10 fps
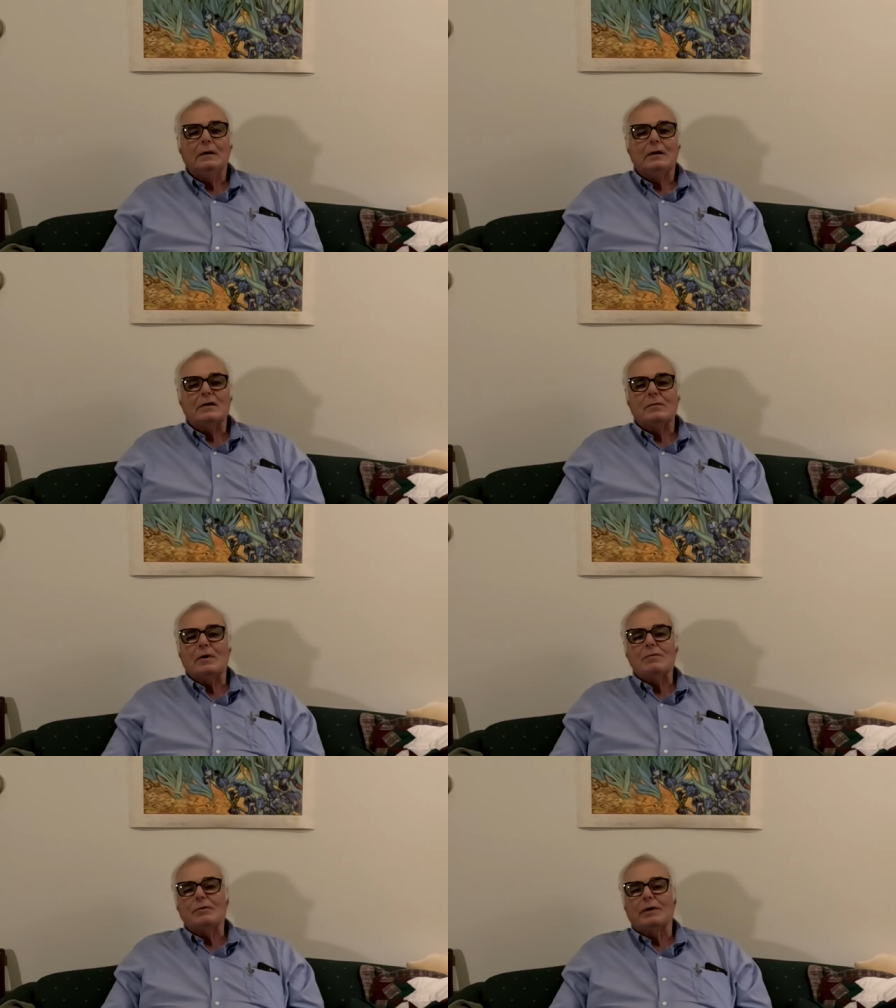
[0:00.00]
And
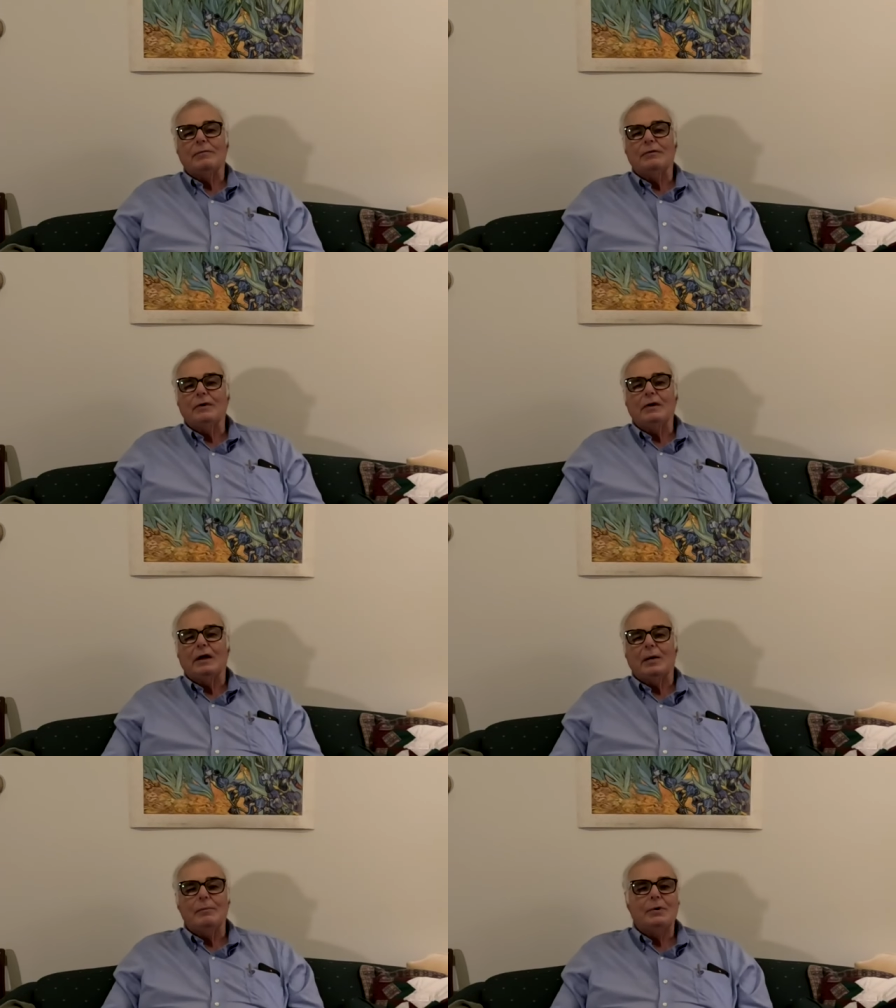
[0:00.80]
sometimes when I'm
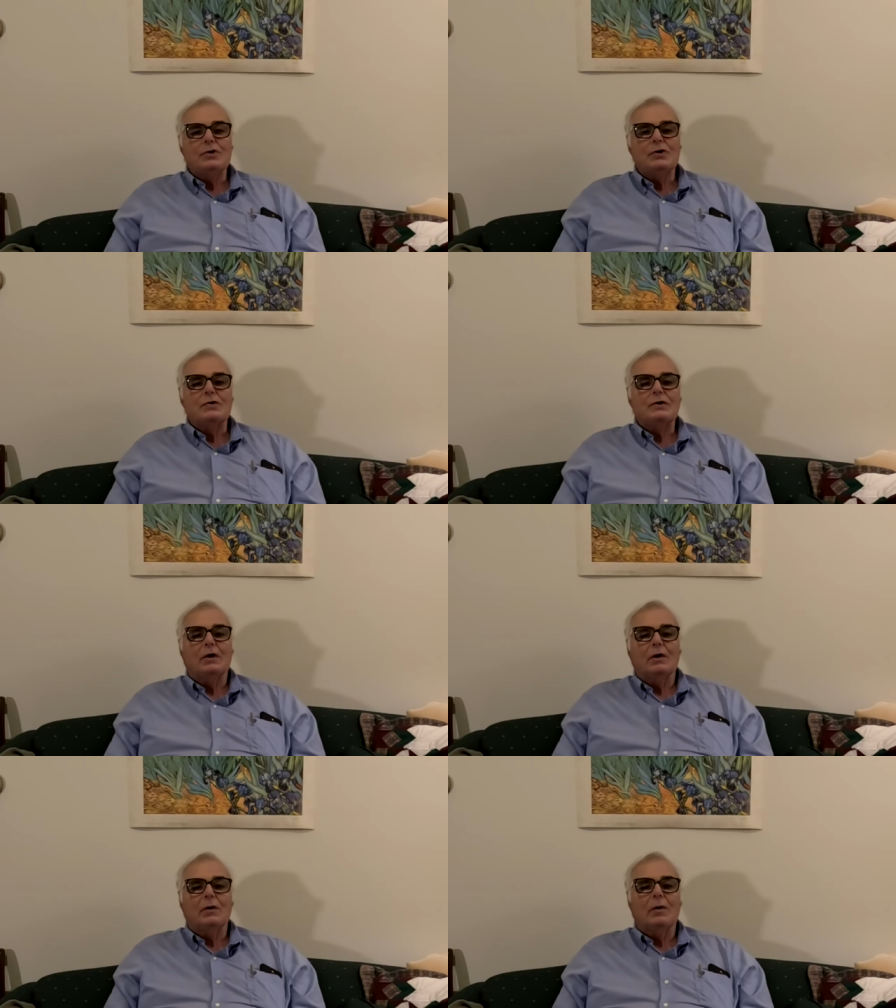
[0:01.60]
feeling ambitious,
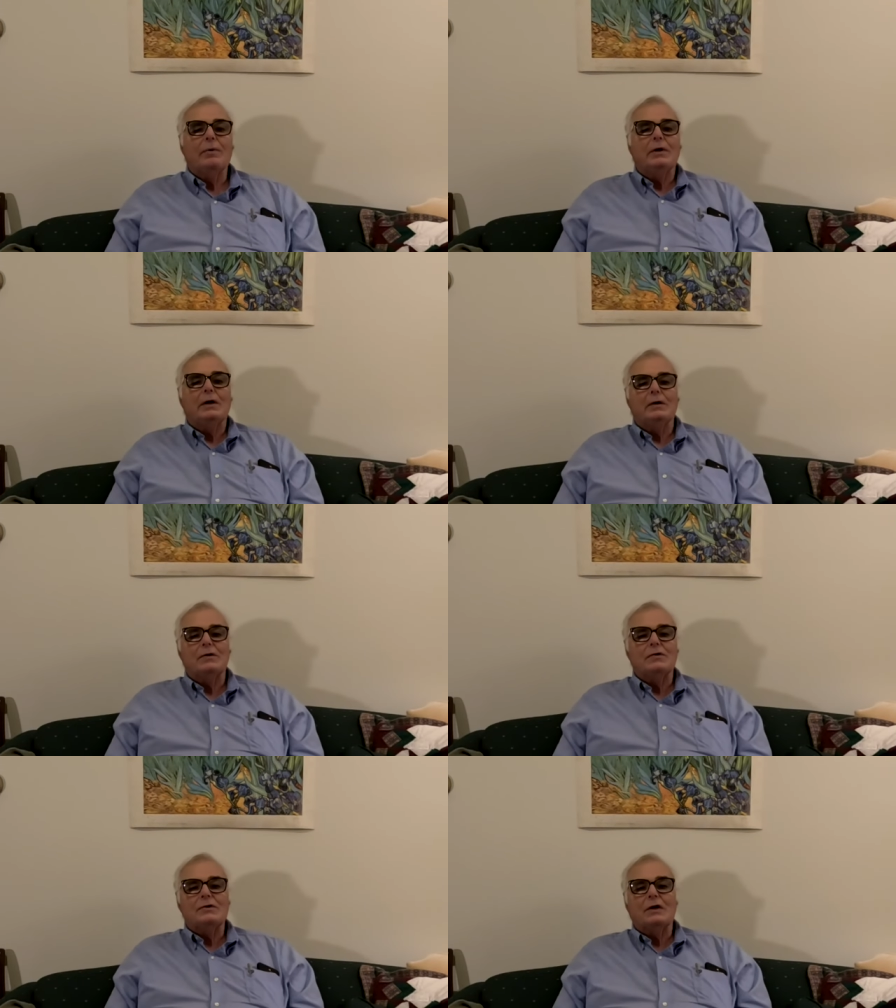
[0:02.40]
I'll go up and down
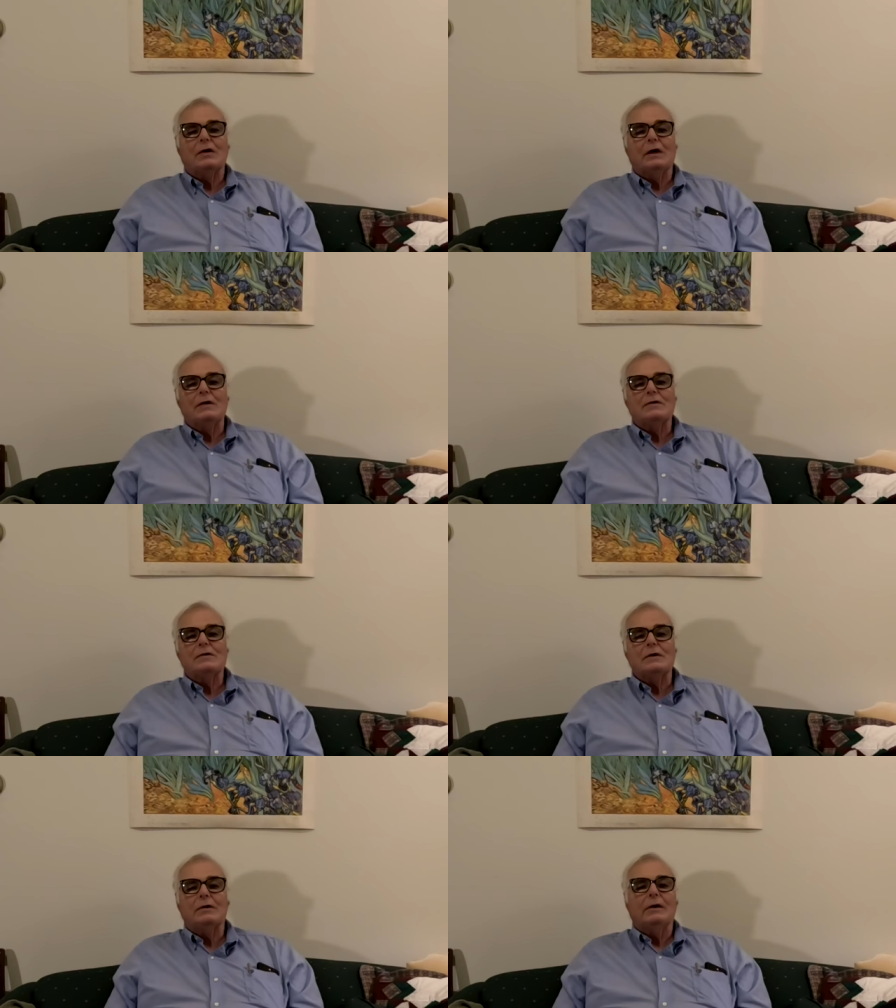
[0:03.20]
the staircase
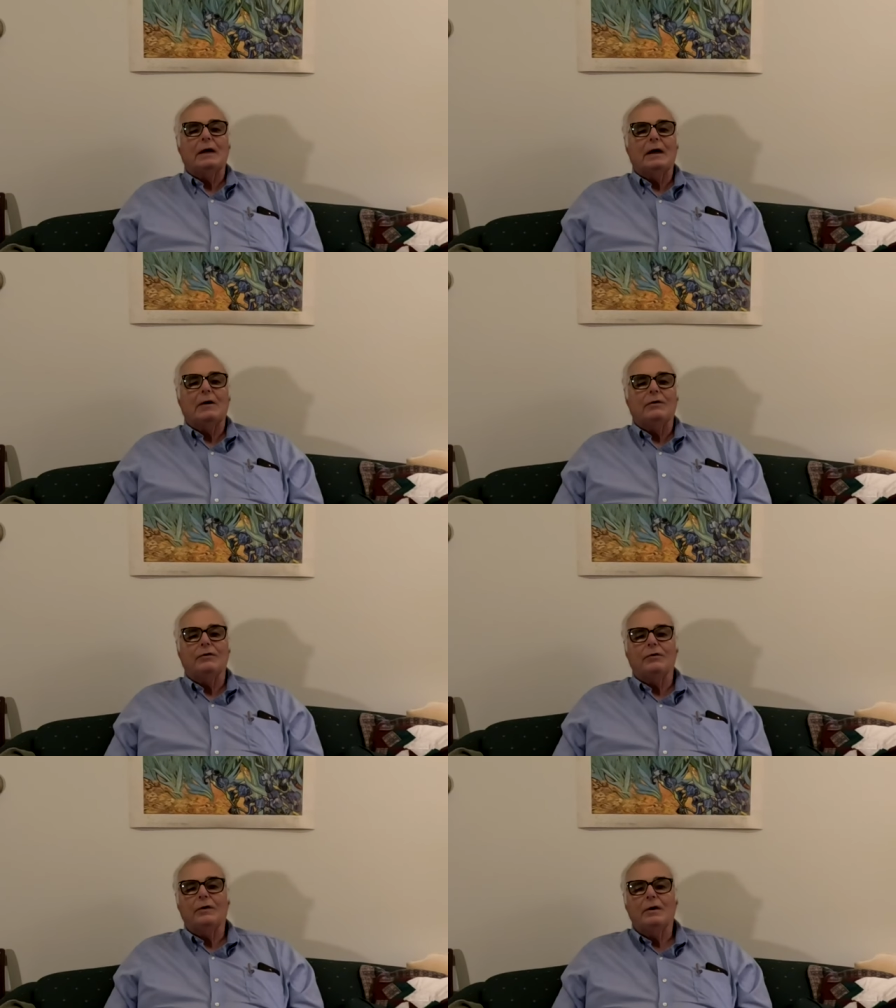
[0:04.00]
here in the
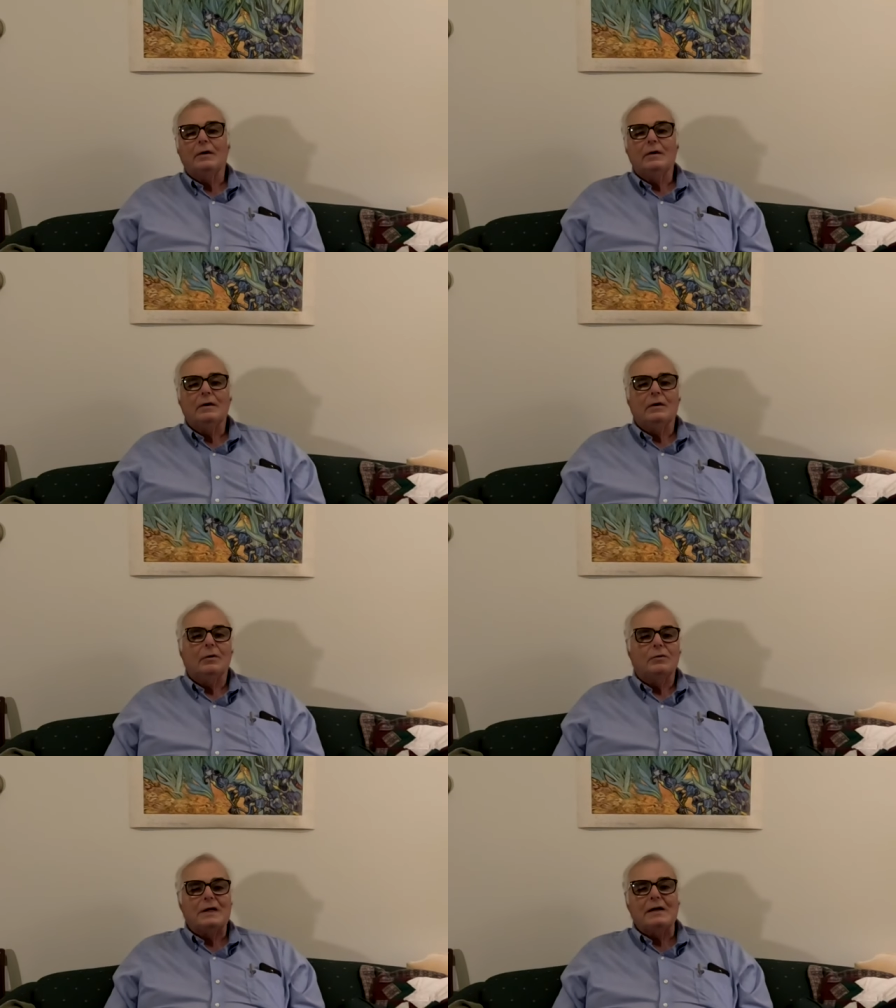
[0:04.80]
house, you
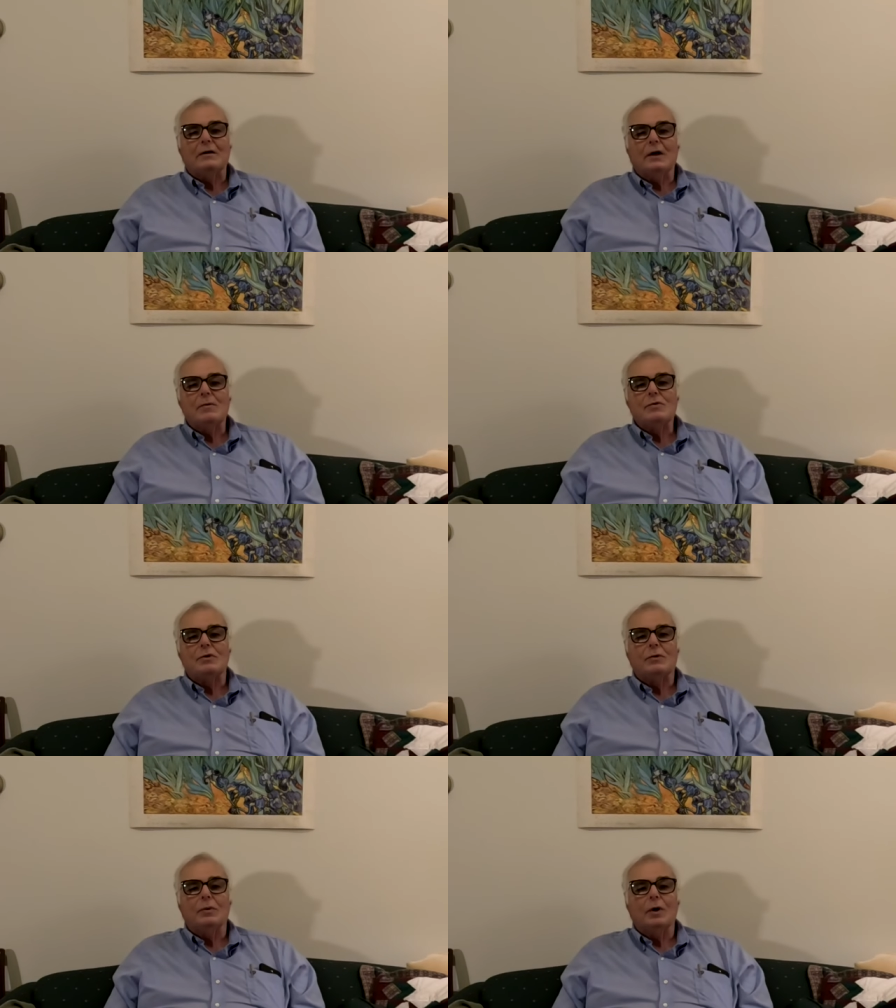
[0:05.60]
know, 10 times in
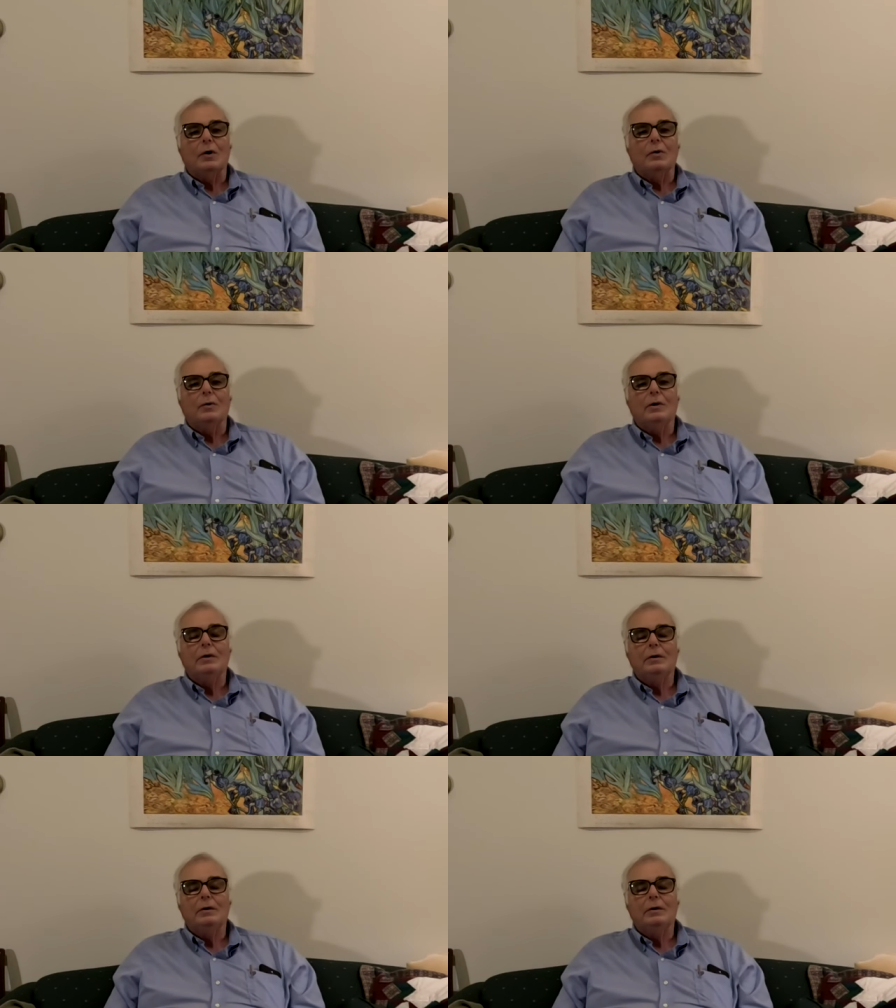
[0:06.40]
a row.